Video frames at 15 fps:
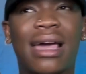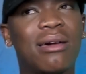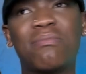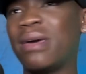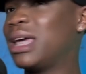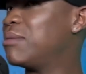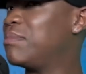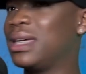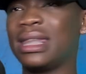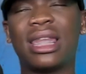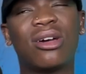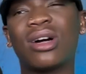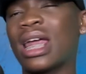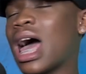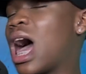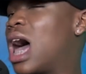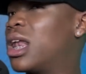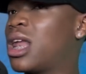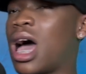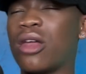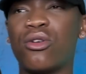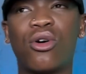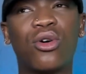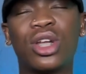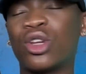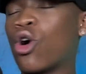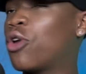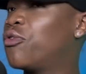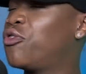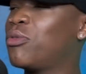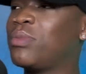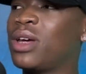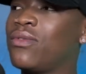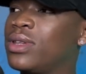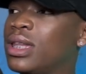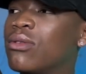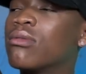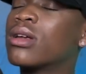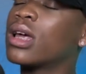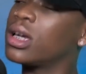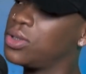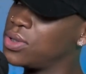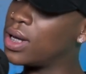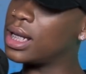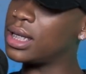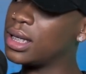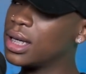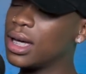me think, no, it confirmed everything. Actually,